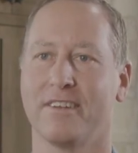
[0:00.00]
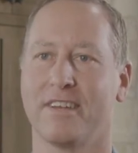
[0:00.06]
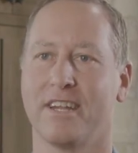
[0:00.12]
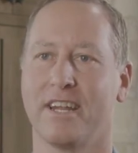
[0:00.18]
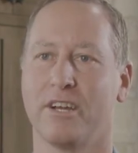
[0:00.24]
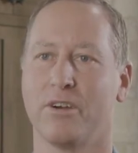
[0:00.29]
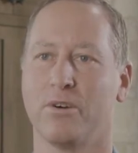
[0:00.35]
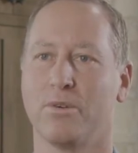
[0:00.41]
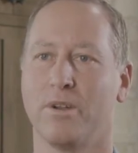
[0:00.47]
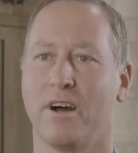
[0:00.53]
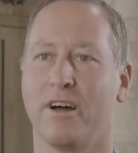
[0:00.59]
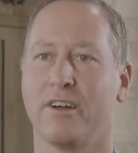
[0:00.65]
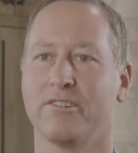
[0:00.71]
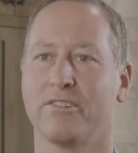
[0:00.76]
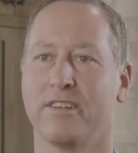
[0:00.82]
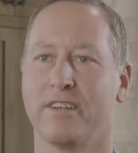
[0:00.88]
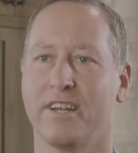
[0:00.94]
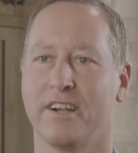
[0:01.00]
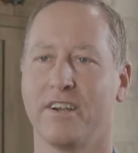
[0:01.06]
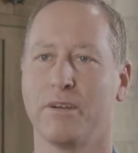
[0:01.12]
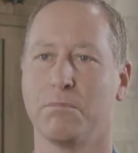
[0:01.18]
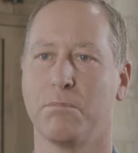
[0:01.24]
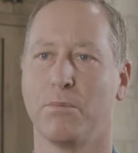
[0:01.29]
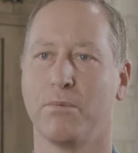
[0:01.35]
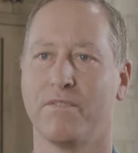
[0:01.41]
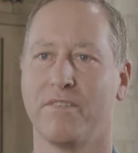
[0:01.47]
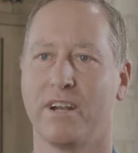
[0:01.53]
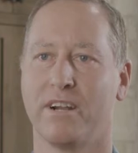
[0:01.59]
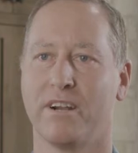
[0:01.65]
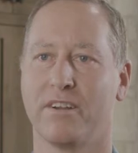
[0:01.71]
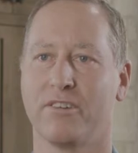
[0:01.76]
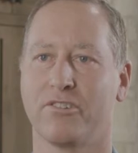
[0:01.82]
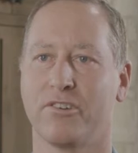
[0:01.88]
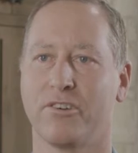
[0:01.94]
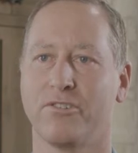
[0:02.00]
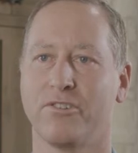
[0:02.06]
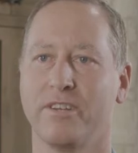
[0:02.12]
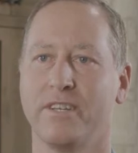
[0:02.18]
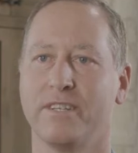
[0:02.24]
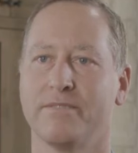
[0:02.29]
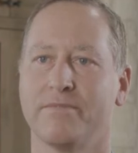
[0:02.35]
and I own Austin Area Mobile Veterinary Surgery.